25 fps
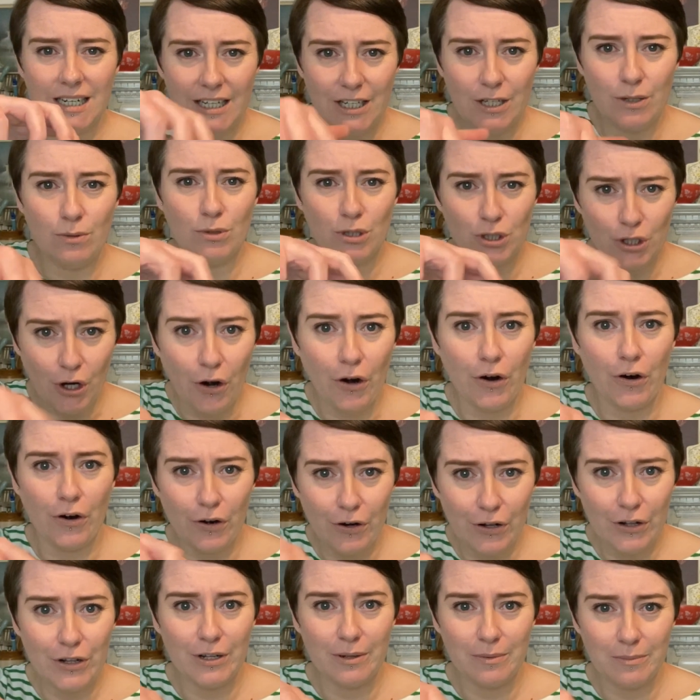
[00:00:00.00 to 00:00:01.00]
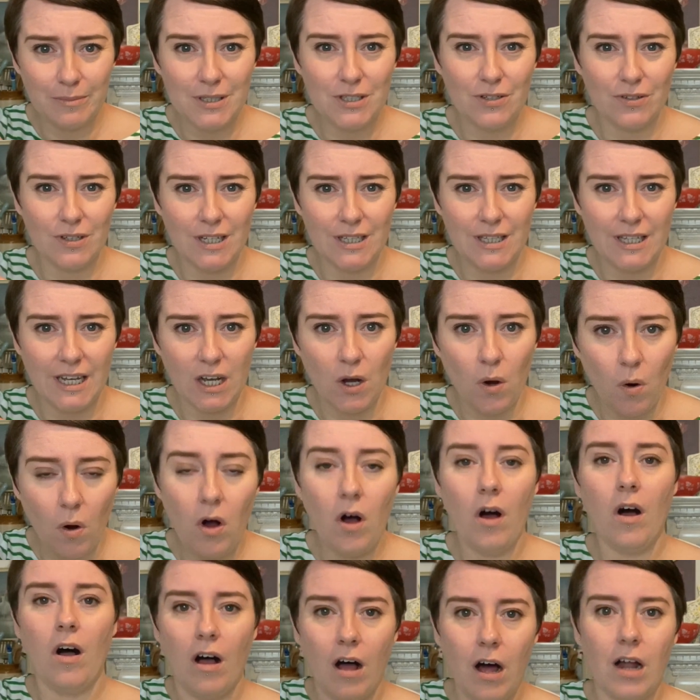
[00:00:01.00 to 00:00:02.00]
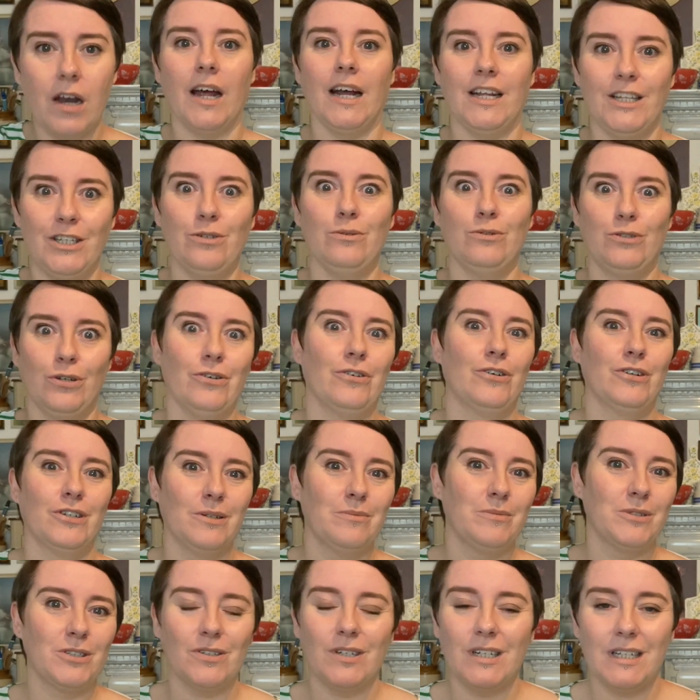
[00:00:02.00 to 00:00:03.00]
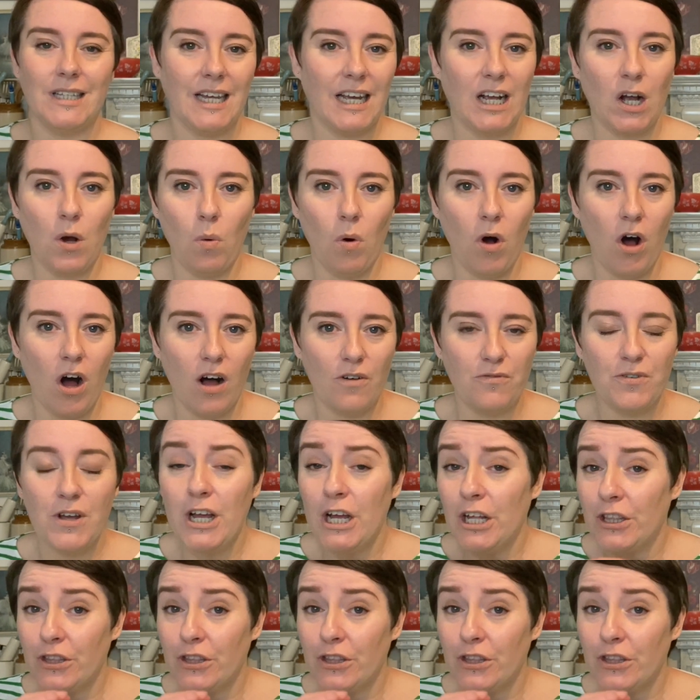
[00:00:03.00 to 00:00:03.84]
you turn them so that they go on and you turn them so that they go off.